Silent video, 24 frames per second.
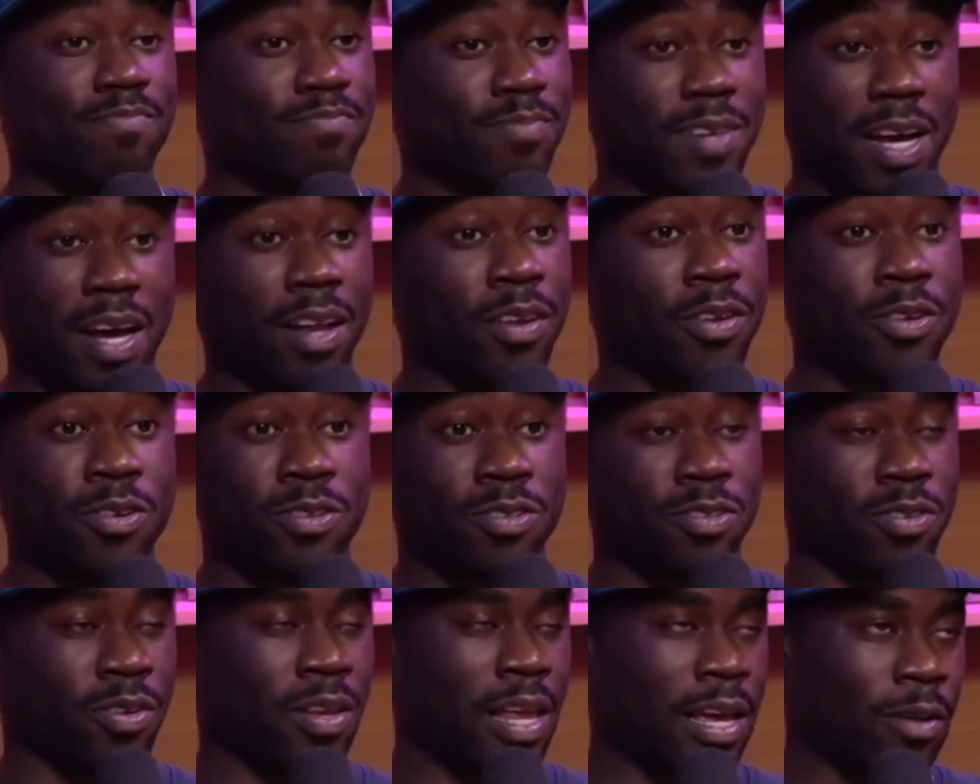
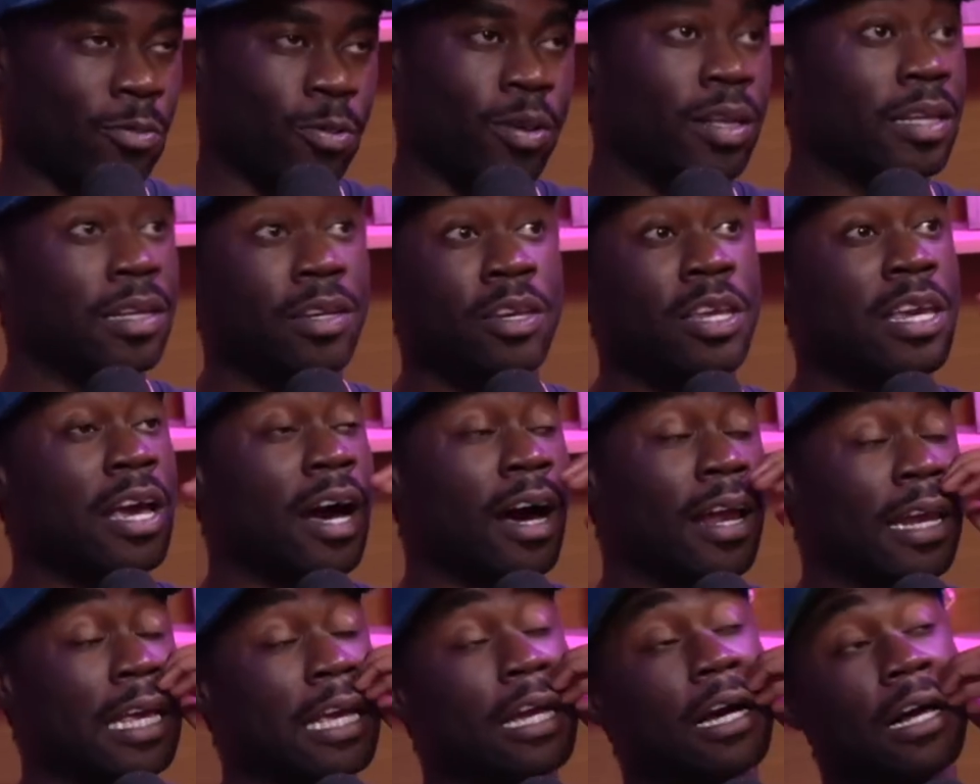colors or like really
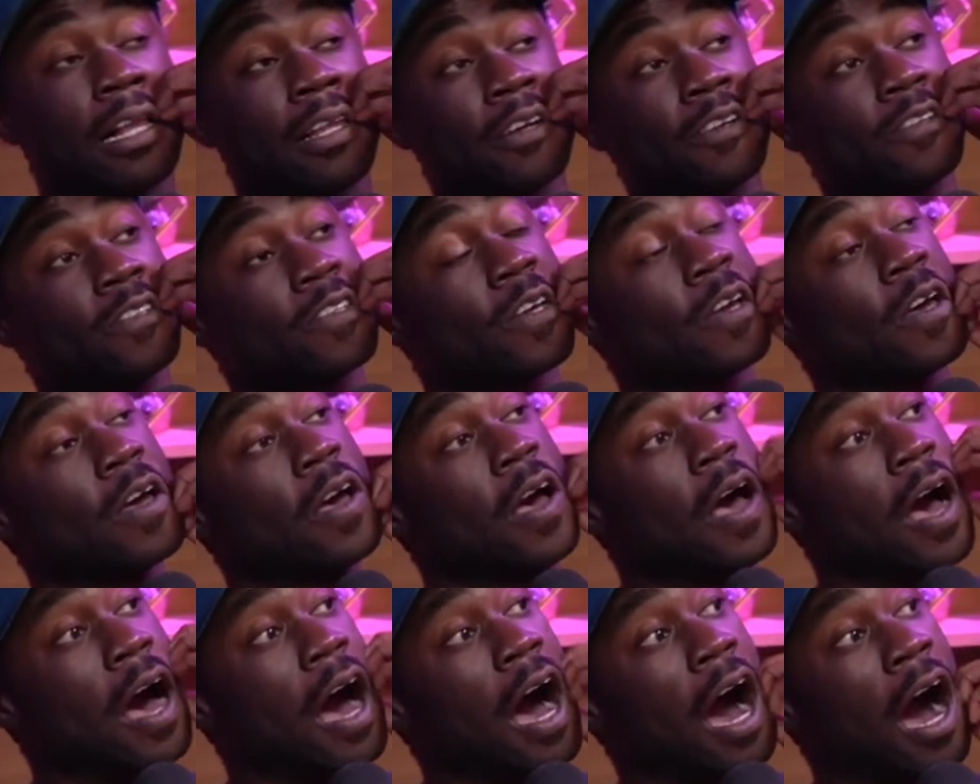neon-y colors,
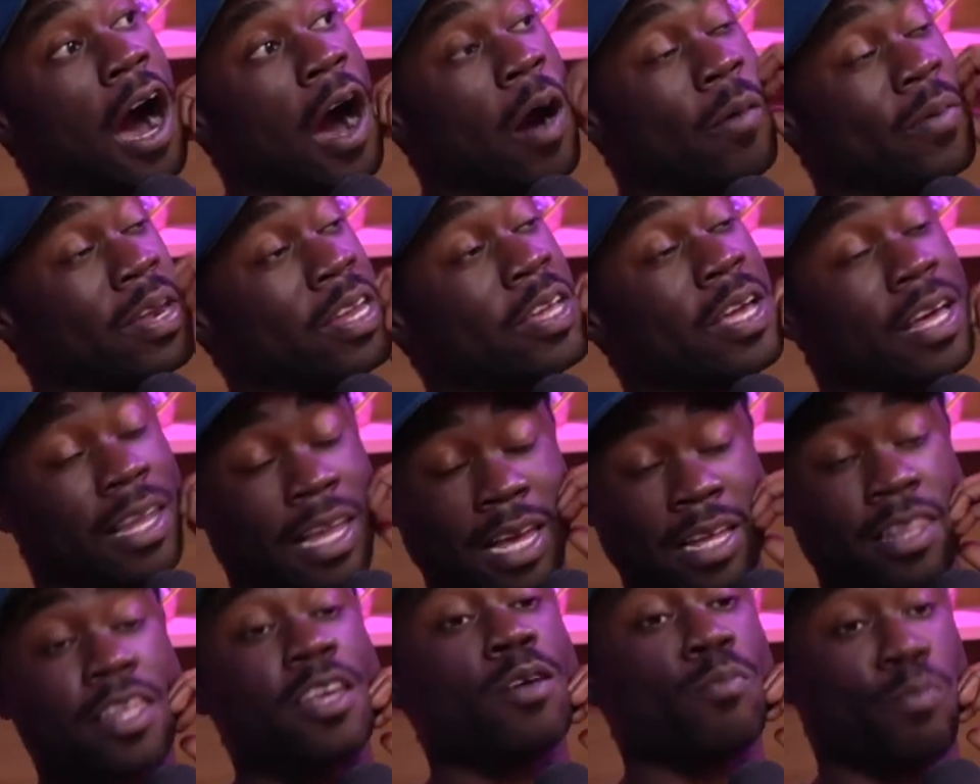and you get
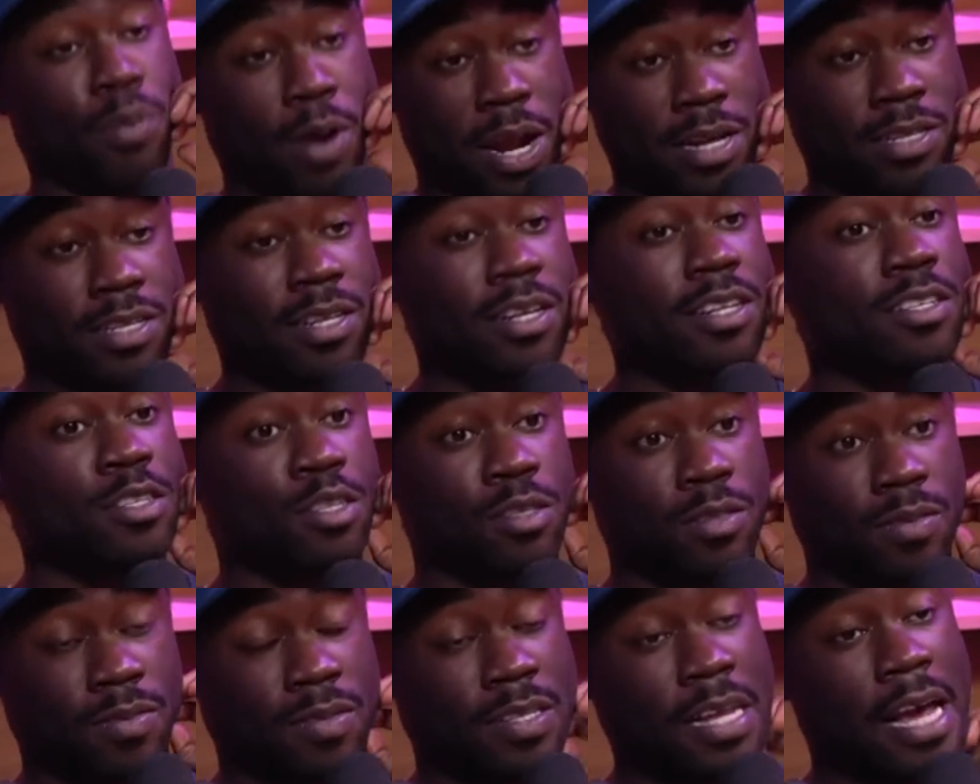like the
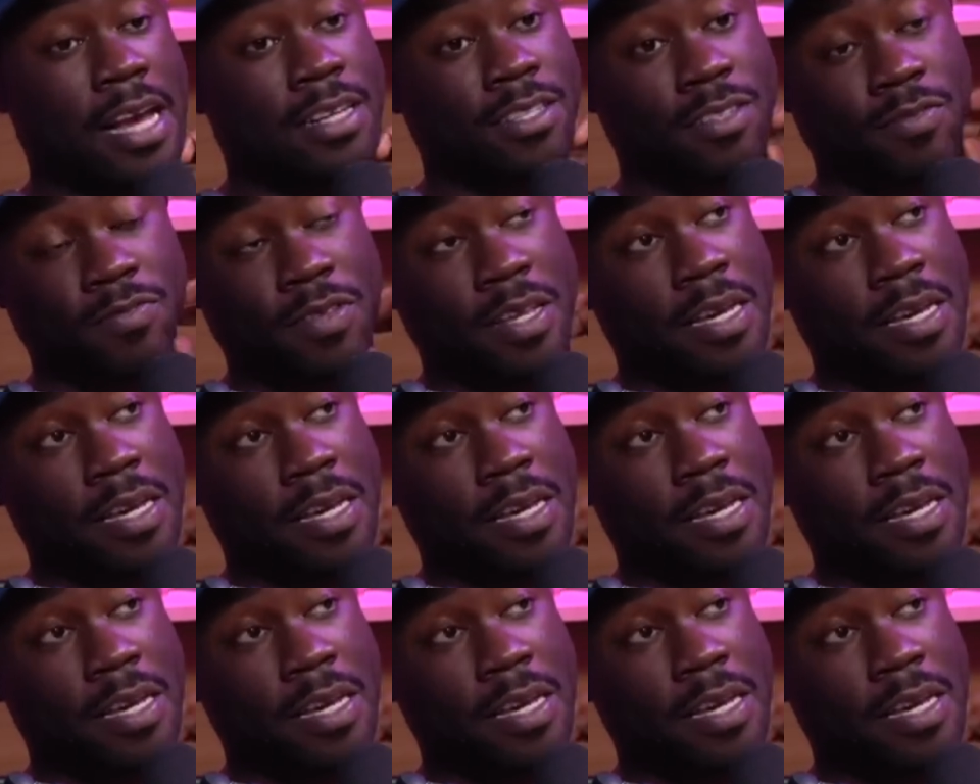impressionist sides of